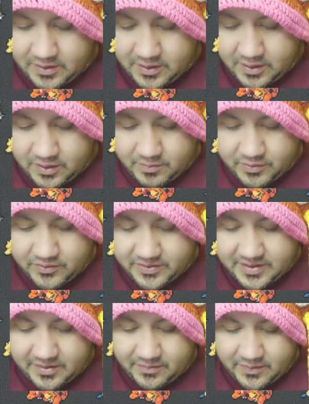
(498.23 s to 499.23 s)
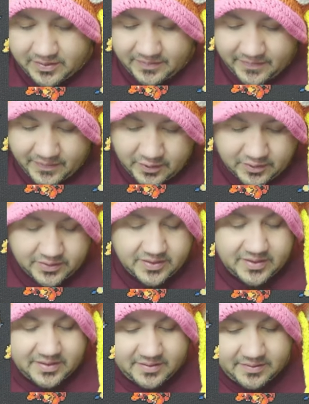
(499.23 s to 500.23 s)
Almost done with the
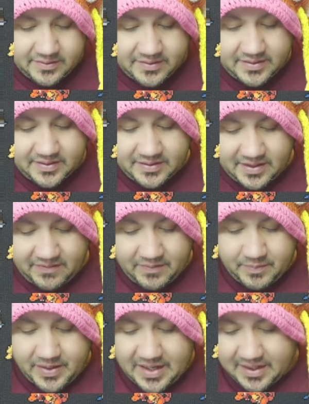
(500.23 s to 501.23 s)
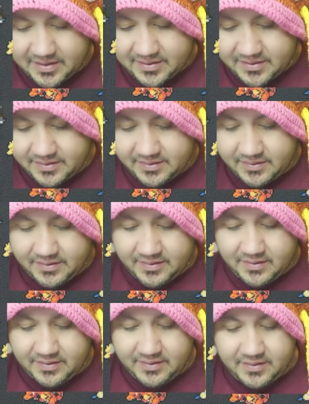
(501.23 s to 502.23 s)
first seven packs.
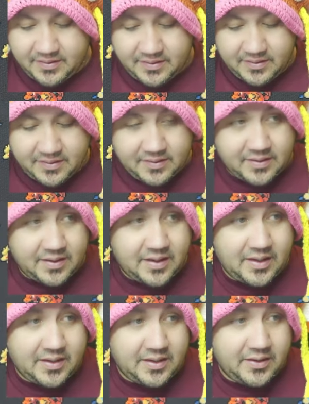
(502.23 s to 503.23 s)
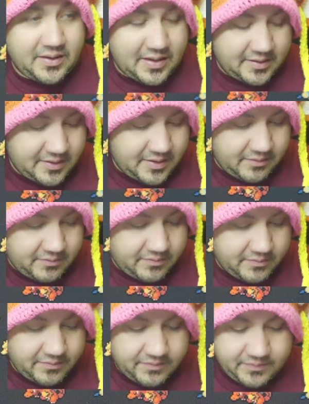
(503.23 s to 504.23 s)
Alright, there you guys go.
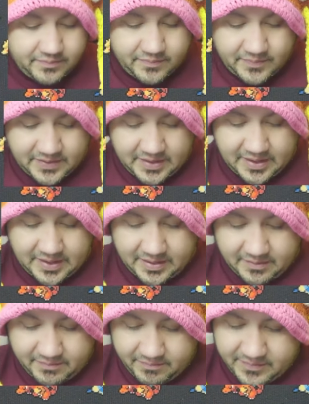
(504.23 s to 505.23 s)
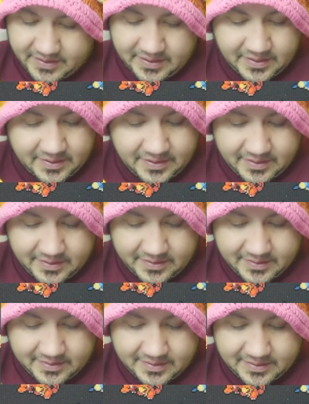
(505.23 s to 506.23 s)
Right.
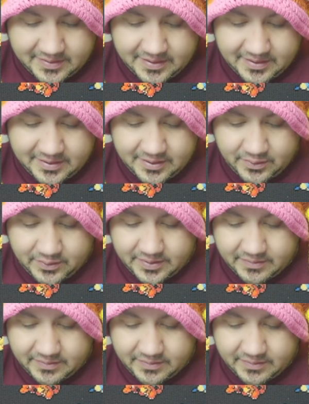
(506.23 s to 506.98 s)
Let's get to it.